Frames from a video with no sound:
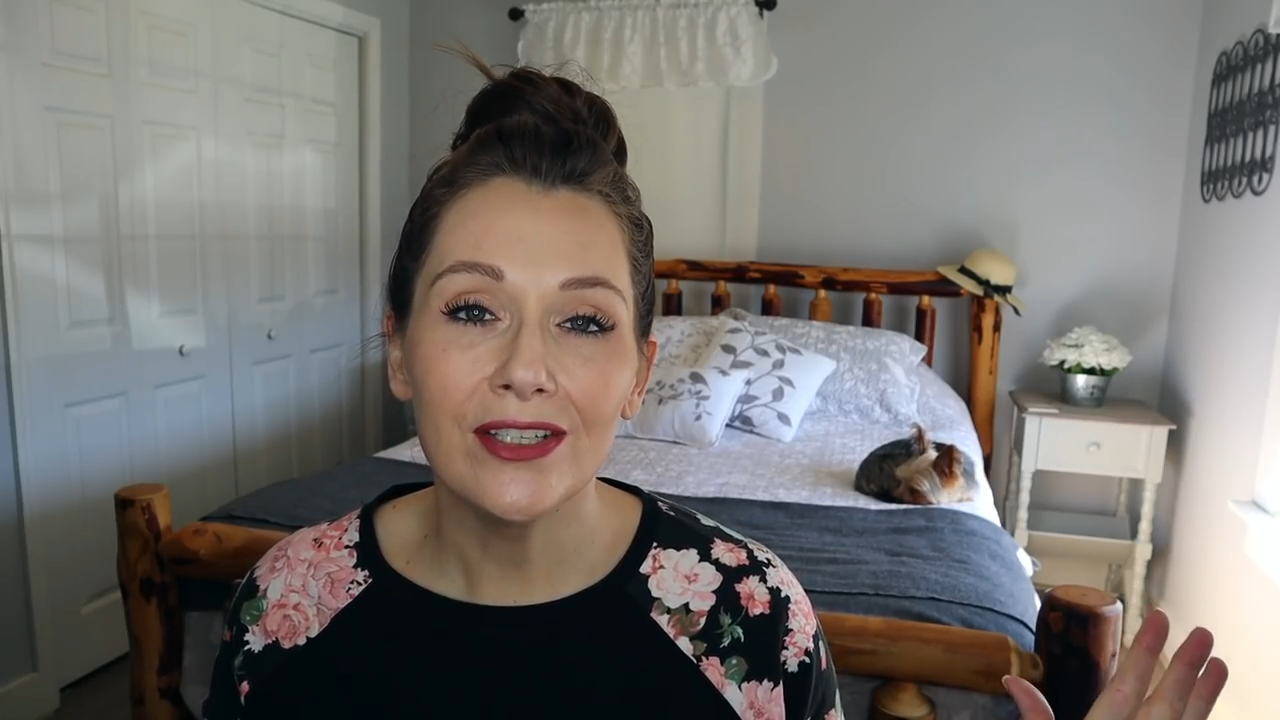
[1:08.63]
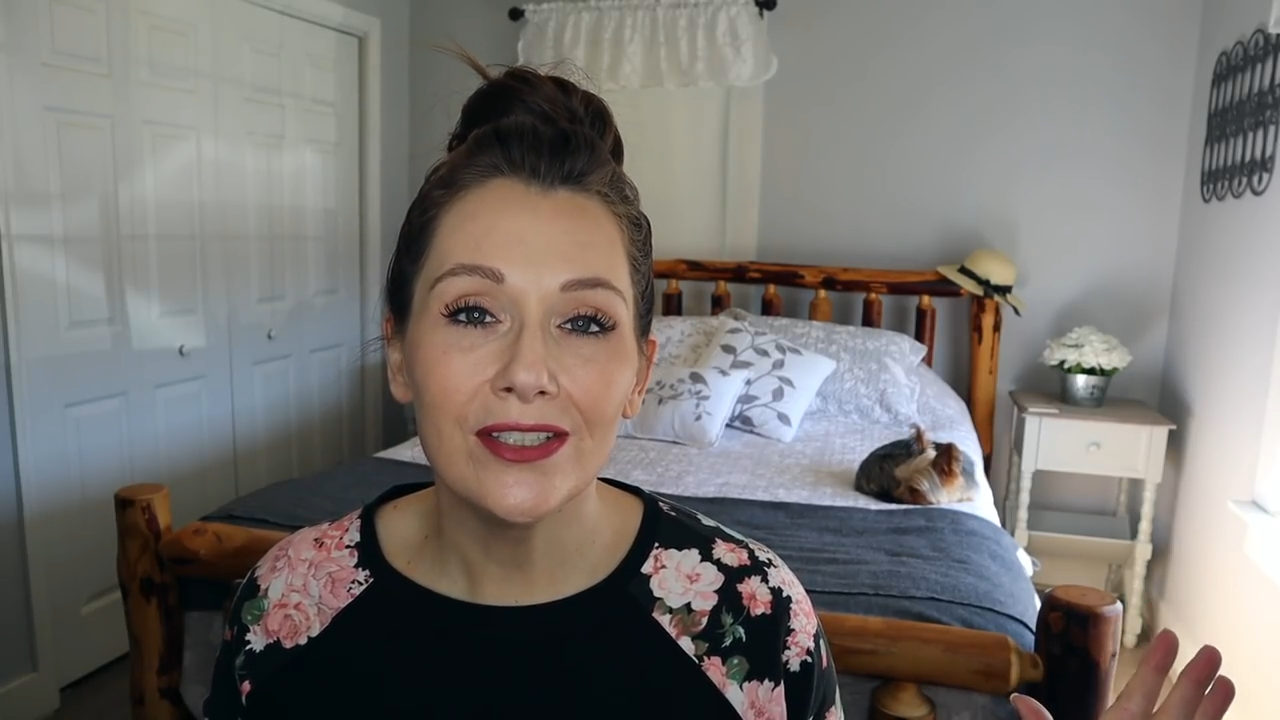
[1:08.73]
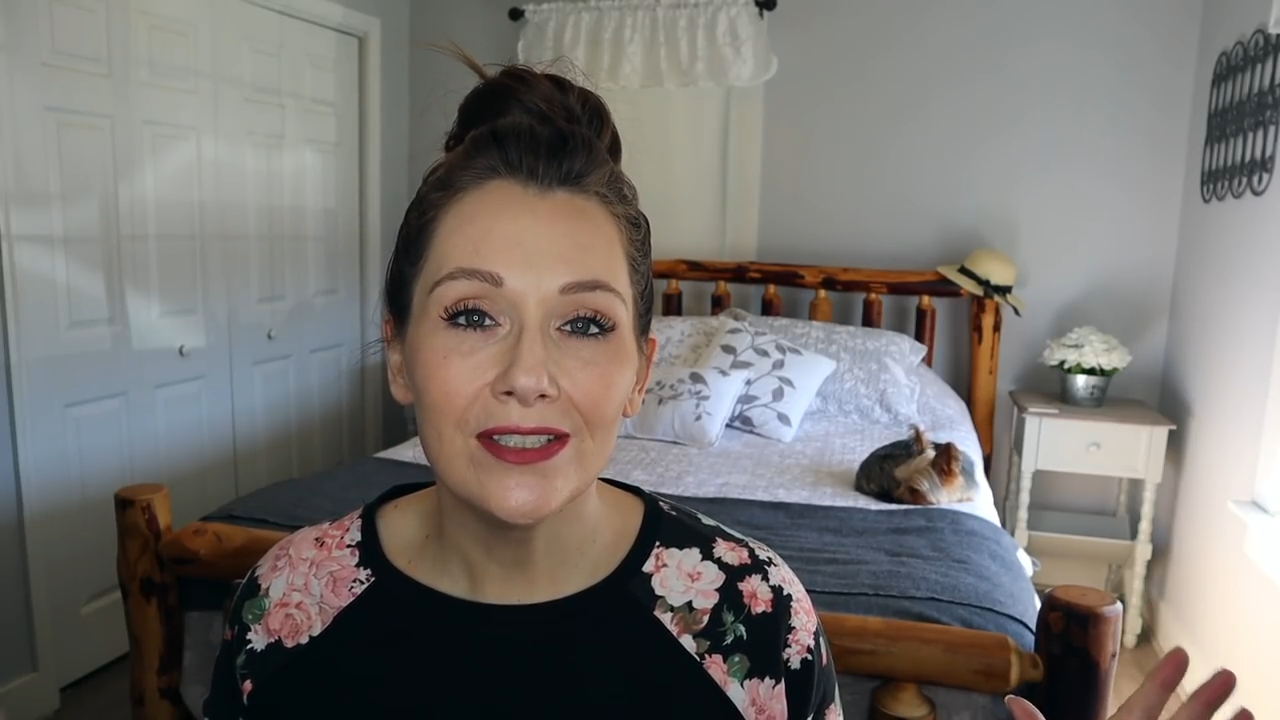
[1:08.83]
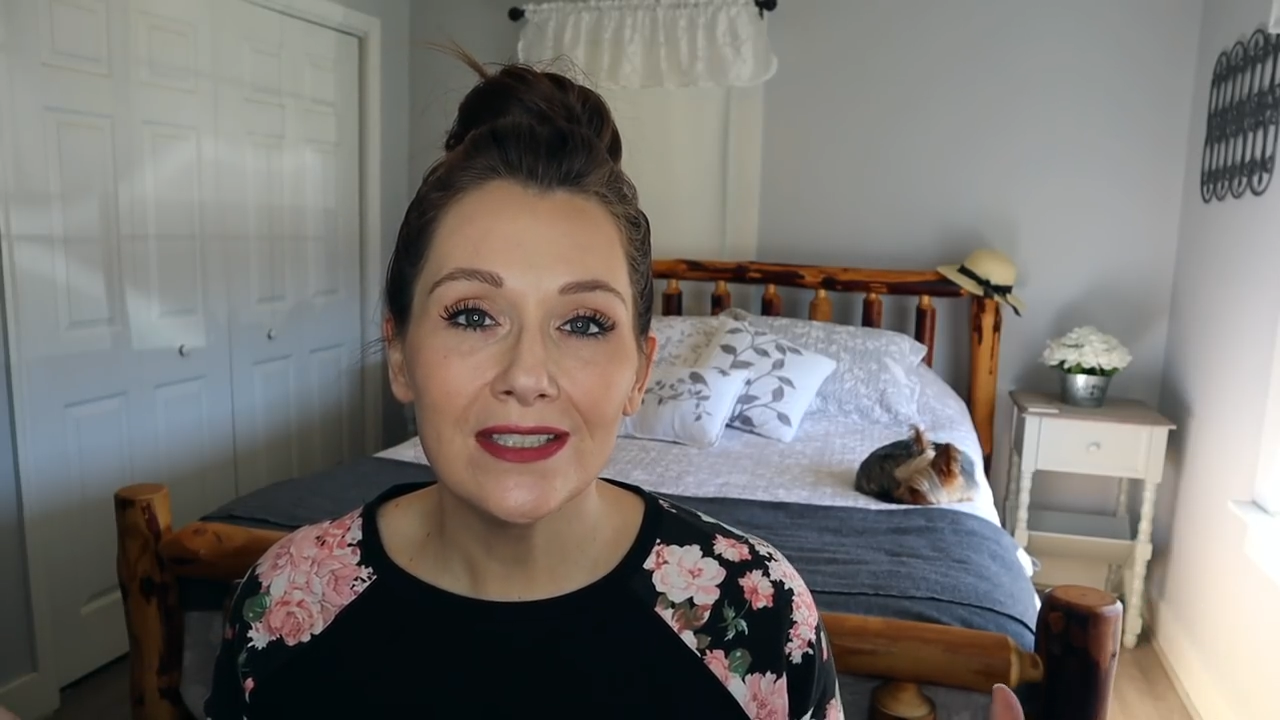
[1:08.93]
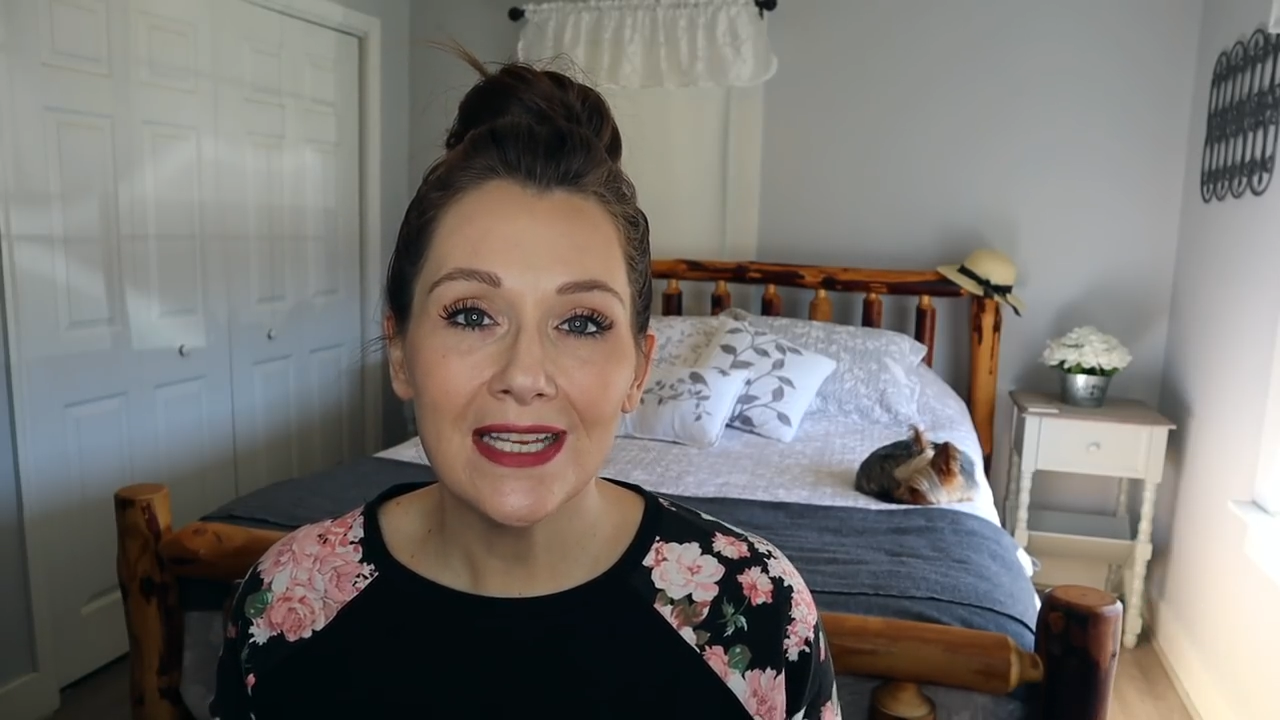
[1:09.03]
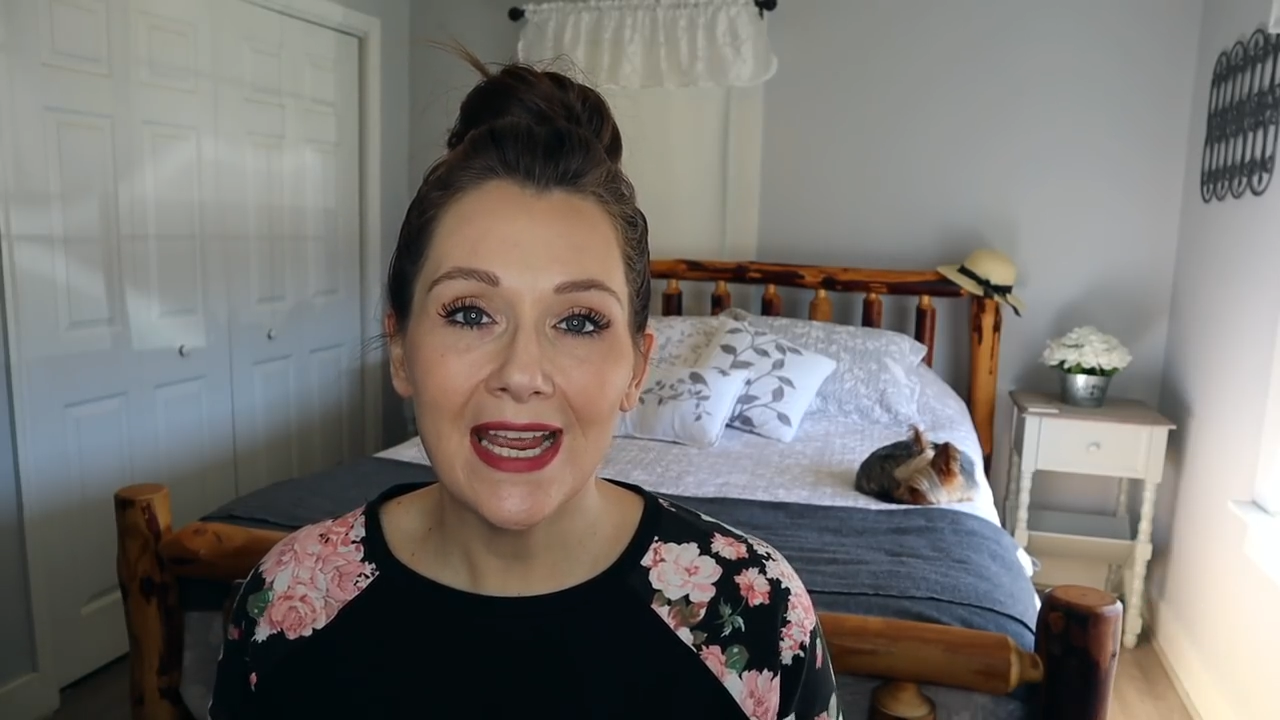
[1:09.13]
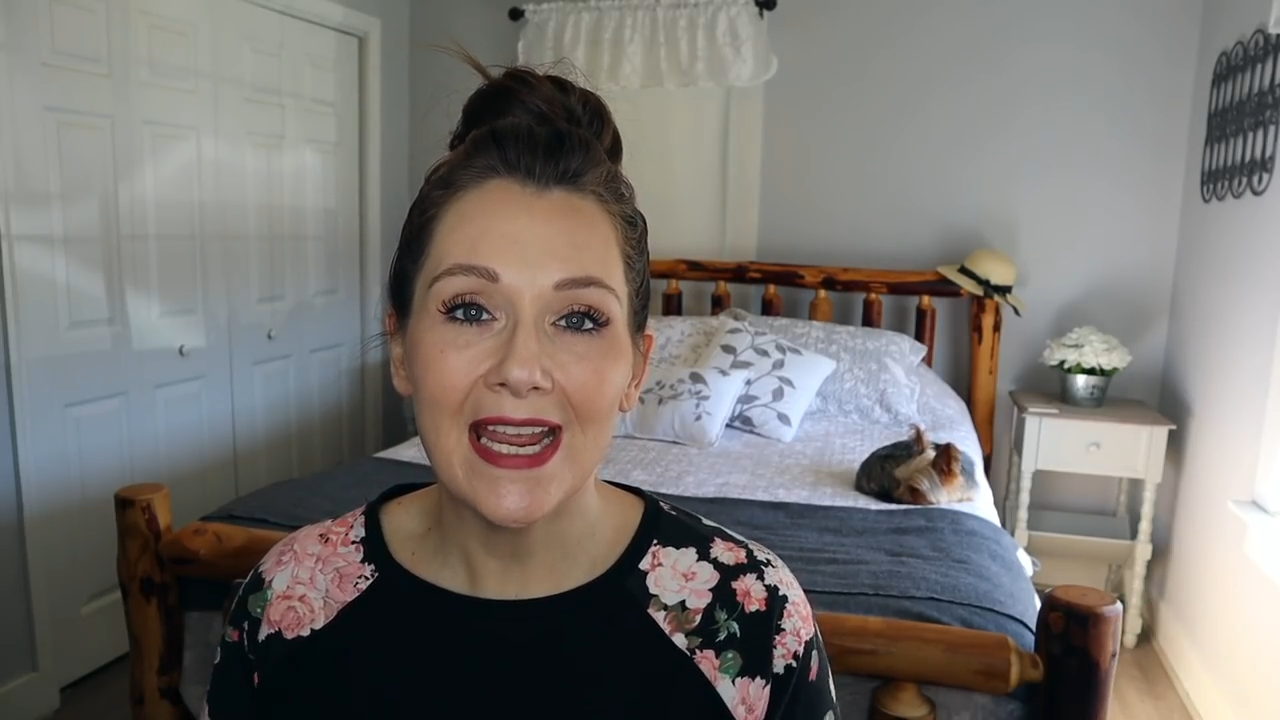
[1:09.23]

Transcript: girls,